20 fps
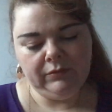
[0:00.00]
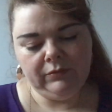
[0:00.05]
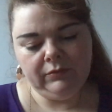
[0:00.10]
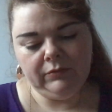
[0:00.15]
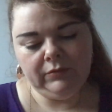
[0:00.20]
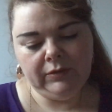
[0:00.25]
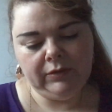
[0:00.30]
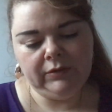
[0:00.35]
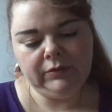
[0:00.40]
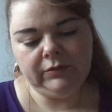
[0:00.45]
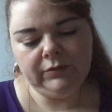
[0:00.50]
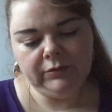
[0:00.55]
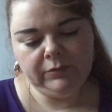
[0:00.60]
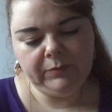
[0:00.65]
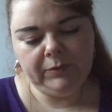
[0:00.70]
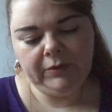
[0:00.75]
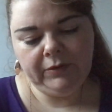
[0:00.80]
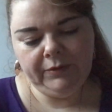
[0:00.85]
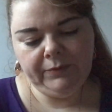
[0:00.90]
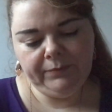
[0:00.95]
Okay, so
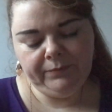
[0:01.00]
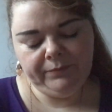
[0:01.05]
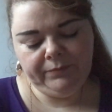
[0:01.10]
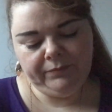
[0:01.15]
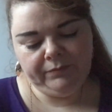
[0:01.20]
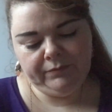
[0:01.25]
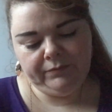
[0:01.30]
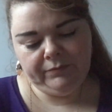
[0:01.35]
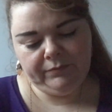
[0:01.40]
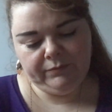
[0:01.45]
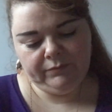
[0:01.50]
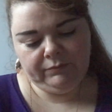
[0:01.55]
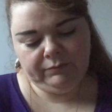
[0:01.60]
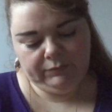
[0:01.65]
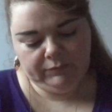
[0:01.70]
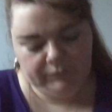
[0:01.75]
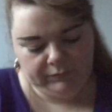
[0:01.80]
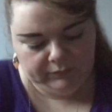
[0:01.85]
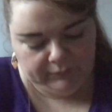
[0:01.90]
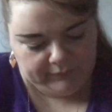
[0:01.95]
spirit.
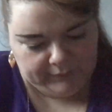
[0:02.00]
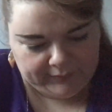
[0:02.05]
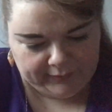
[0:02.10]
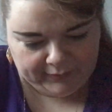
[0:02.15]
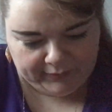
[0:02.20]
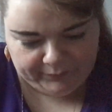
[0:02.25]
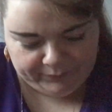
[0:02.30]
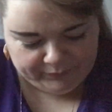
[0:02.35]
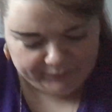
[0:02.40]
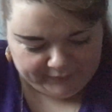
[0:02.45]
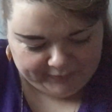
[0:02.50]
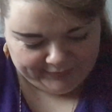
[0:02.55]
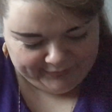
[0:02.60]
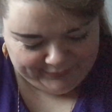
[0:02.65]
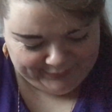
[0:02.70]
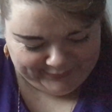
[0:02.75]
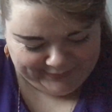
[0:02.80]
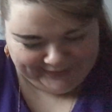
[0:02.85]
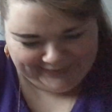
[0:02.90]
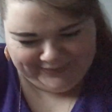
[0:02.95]
Yeah,
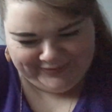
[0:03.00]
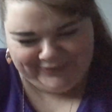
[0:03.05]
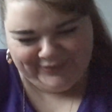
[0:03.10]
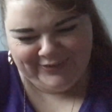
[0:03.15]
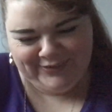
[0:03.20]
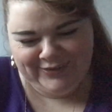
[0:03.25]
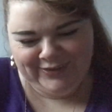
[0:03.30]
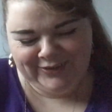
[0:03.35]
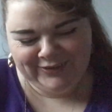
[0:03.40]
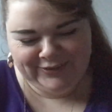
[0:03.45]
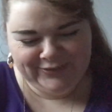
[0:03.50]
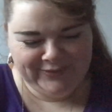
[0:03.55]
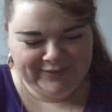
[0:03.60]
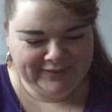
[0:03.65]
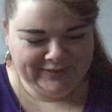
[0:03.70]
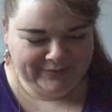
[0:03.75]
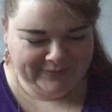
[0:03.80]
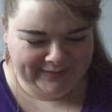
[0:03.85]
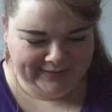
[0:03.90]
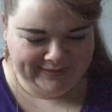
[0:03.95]
right, got cards
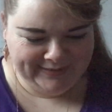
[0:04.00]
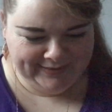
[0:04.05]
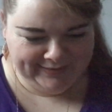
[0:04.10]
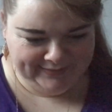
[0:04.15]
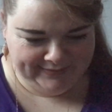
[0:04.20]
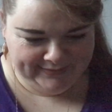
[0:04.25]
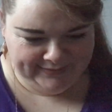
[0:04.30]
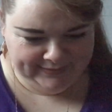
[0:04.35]
straight away there.